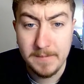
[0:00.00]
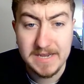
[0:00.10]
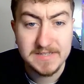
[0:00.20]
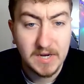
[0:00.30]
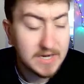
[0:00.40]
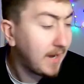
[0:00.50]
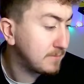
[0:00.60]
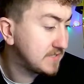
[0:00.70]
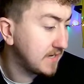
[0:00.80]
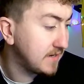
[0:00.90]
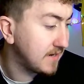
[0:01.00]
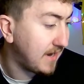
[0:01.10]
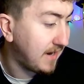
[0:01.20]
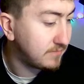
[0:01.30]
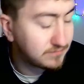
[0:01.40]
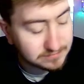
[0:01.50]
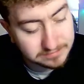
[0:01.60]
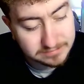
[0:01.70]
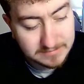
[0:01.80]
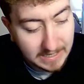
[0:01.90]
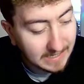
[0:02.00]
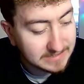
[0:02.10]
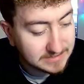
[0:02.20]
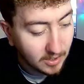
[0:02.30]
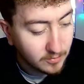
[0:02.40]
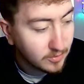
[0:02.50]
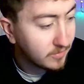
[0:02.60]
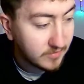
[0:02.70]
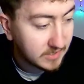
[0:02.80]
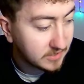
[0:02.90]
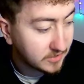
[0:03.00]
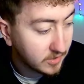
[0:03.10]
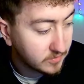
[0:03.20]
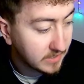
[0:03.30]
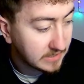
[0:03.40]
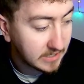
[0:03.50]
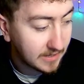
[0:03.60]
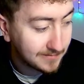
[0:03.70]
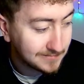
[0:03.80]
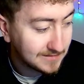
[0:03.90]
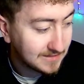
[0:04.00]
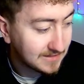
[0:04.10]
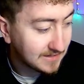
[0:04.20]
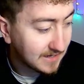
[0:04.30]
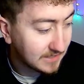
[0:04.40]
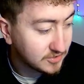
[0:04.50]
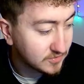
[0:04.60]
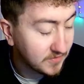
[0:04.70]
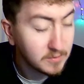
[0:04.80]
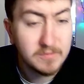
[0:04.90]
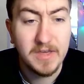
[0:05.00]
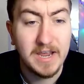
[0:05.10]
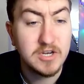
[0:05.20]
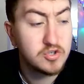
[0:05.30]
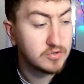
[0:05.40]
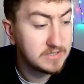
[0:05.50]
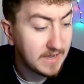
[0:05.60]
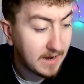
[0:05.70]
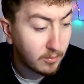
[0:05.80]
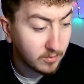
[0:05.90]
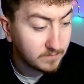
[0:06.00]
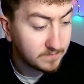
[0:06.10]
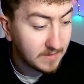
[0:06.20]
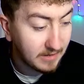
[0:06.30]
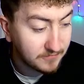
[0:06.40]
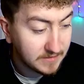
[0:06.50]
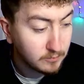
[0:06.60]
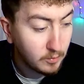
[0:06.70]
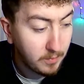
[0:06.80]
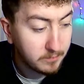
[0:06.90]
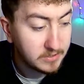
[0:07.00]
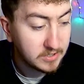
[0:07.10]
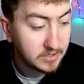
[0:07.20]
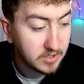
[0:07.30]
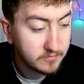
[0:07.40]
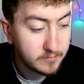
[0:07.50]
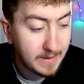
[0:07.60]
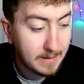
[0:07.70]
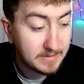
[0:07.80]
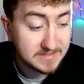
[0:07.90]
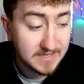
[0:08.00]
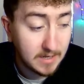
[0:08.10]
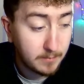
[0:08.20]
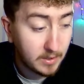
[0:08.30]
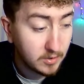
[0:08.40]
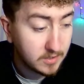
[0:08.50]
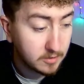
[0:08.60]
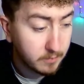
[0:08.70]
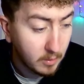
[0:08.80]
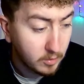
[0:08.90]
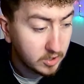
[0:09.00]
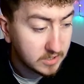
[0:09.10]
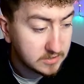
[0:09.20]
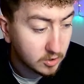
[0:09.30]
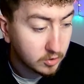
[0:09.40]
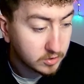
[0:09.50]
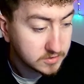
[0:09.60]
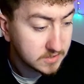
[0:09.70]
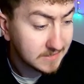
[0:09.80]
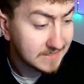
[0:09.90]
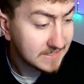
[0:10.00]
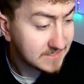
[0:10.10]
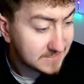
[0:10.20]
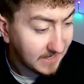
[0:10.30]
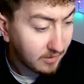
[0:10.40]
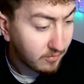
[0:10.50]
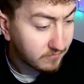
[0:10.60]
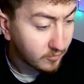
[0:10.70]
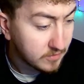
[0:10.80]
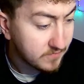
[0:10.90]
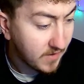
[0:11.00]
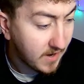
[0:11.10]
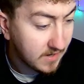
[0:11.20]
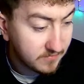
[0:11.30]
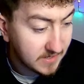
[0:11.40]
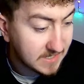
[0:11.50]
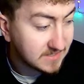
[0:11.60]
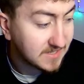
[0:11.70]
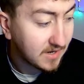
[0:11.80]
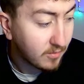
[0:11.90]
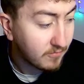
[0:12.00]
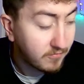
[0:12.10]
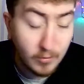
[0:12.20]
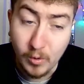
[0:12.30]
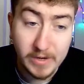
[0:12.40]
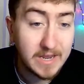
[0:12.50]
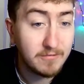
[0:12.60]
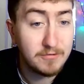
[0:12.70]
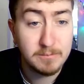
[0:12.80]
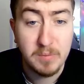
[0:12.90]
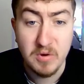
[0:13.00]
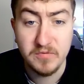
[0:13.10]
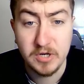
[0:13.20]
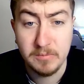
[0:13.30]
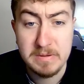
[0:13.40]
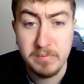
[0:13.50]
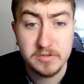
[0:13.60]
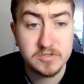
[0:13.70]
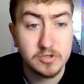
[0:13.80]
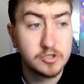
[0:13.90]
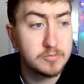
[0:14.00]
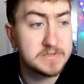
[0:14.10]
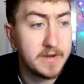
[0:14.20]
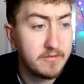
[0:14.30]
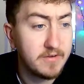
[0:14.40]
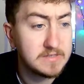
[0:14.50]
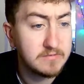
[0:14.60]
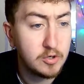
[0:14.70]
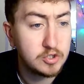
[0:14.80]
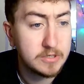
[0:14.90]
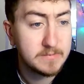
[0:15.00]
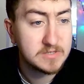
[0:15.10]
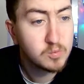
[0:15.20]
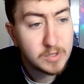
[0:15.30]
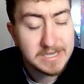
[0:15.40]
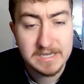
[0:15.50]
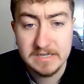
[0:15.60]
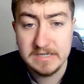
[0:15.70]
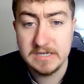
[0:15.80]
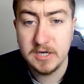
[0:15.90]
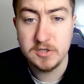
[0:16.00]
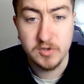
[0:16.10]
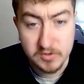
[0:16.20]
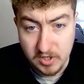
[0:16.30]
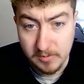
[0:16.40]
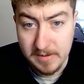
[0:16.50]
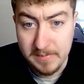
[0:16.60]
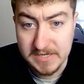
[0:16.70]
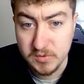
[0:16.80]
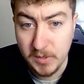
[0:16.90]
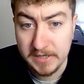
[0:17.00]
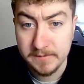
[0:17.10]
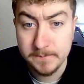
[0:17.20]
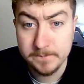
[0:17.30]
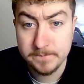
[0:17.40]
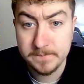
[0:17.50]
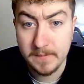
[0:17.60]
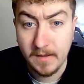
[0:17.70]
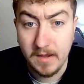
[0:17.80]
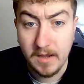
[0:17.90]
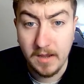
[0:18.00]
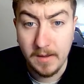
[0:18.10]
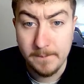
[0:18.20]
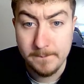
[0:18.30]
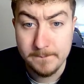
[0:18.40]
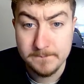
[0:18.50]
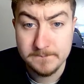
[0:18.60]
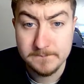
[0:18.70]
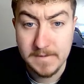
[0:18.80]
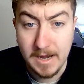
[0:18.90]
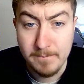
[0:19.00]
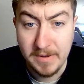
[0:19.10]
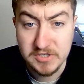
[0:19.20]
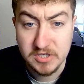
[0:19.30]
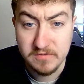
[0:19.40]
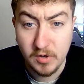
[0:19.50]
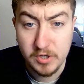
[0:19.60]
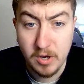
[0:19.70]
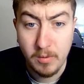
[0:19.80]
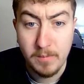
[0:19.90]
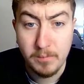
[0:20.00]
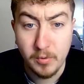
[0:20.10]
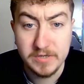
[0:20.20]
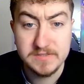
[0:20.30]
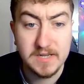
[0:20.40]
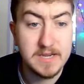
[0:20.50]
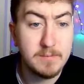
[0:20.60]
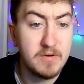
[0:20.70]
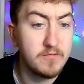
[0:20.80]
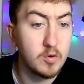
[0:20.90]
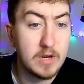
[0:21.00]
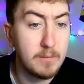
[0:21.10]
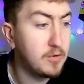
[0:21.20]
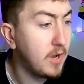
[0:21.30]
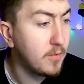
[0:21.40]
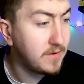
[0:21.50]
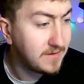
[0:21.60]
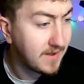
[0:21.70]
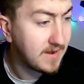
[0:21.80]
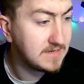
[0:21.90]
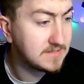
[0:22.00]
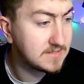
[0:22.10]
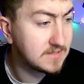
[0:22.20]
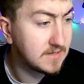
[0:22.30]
Isak captain, I don't know if I can go there, you know. I just think with that injury doubt, I think we're probably going to go for Mohamed Salah. But looking at the poll early doors, Salah on 45, Isak on 40. I think both are going to be plus 100% effective ownership this week. So it's going to be a big swing. I'm benching Gvardiol and bought in Saliba for Gabriel. Nice.